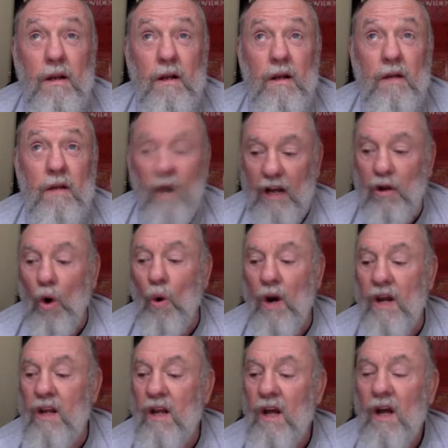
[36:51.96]
well,
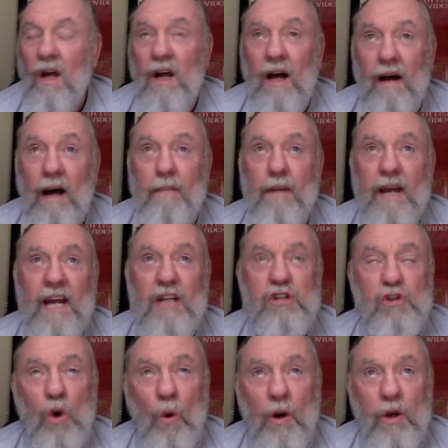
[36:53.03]
Rheon, up against
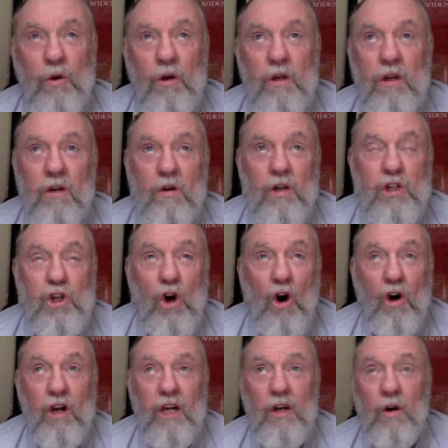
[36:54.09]
Rheon, you got
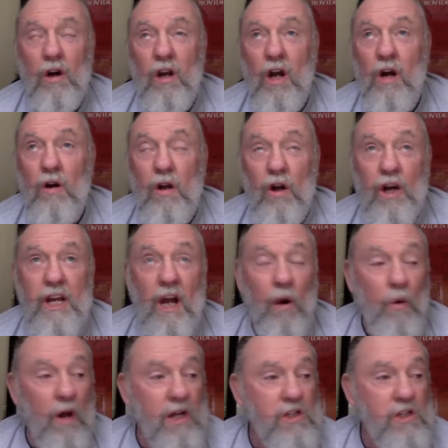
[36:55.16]
Chalky, you got Lloyd Owens,